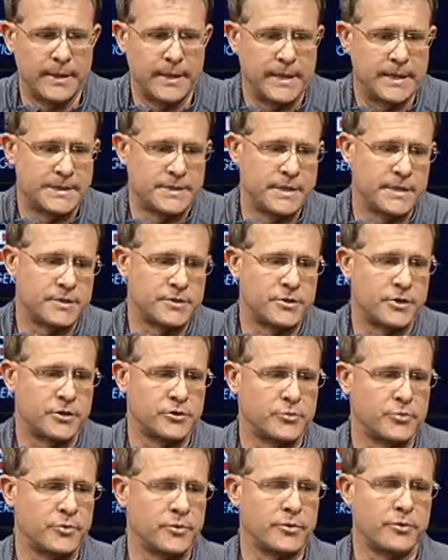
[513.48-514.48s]
like I said, it
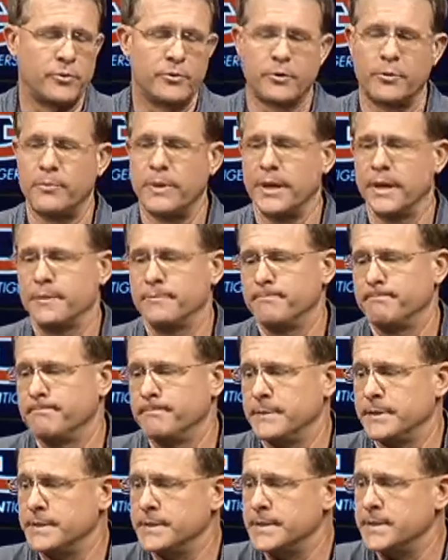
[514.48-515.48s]
starts with their quarterback,
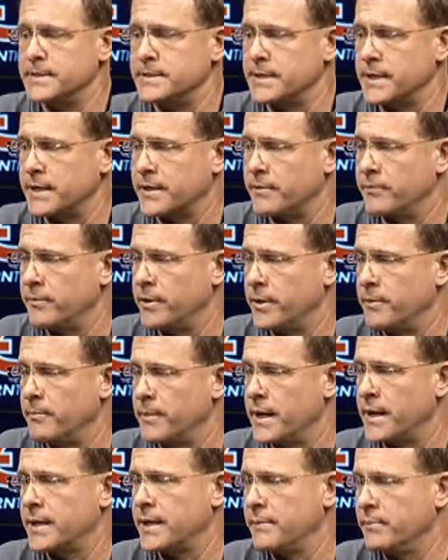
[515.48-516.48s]
and he's like a running
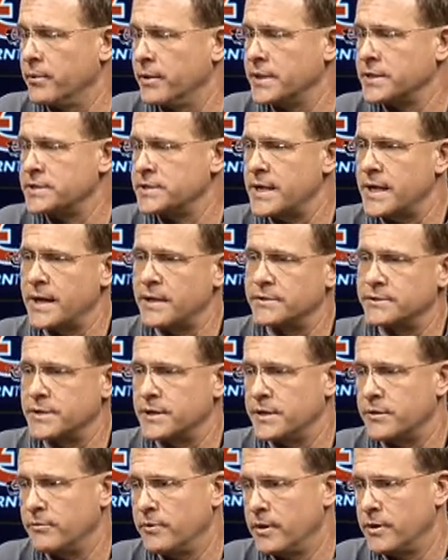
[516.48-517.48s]
back. He breaks tackles
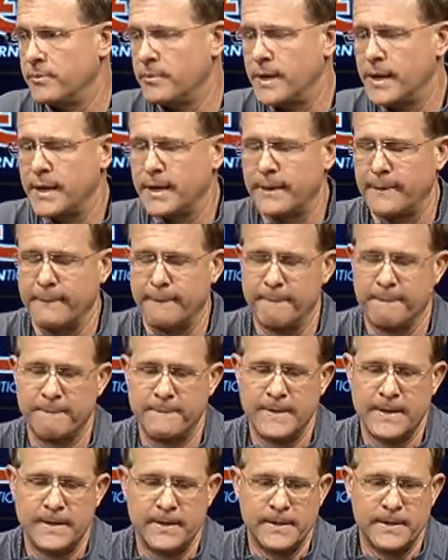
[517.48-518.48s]
like a running back, and
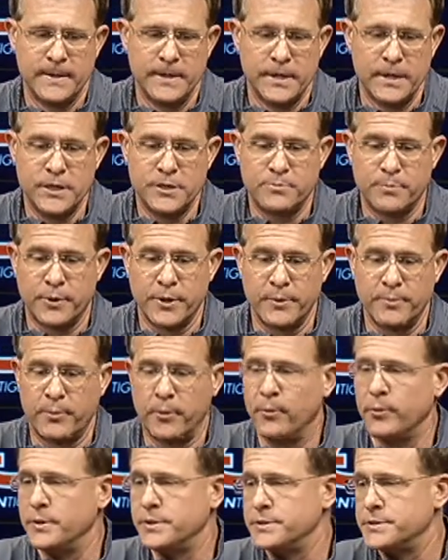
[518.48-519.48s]
he's pretty
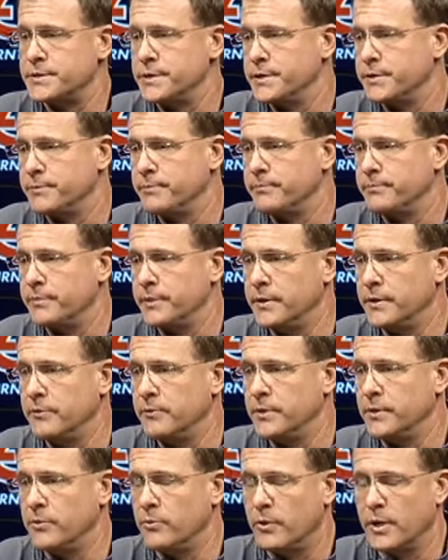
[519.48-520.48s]
poised too. You know,
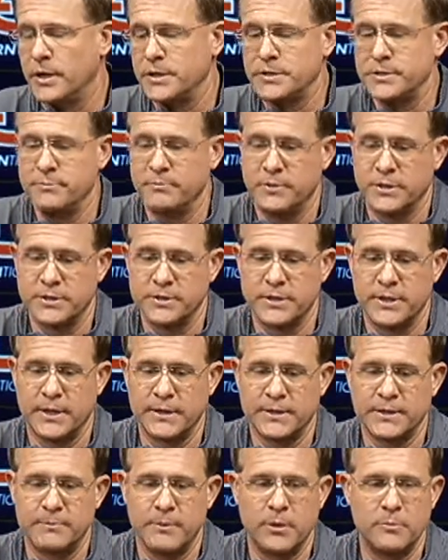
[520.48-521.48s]
when you watch him, looks
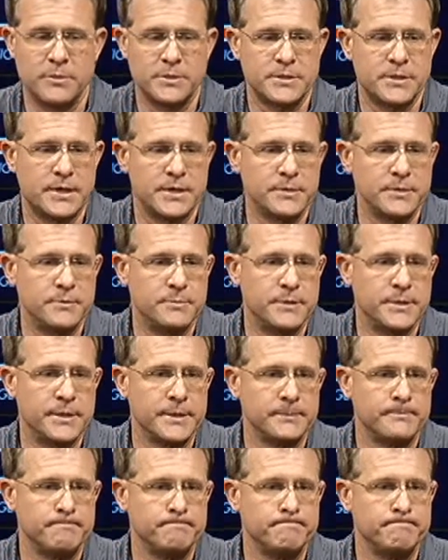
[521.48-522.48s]
like the moment's not too big.